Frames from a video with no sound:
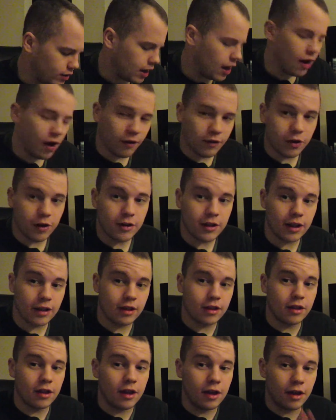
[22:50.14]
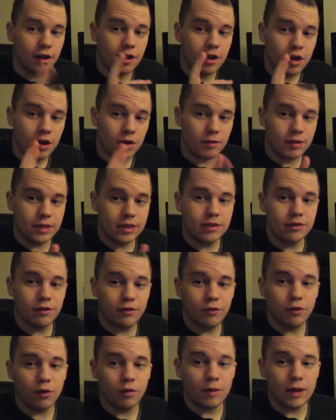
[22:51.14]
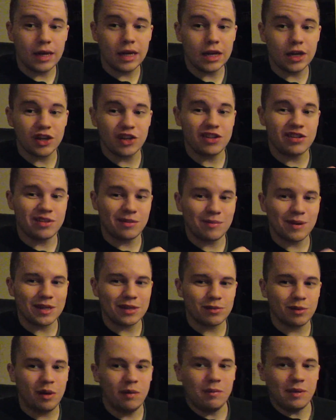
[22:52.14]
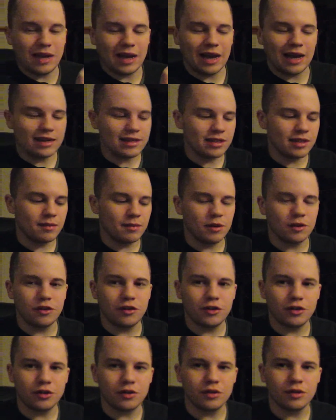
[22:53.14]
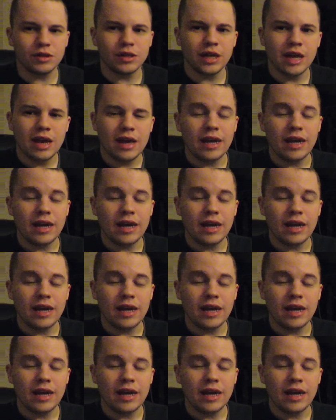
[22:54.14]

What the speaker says: Now, I've heard that the Resident Evil 4 Wii edition is the best one because of the motion controls.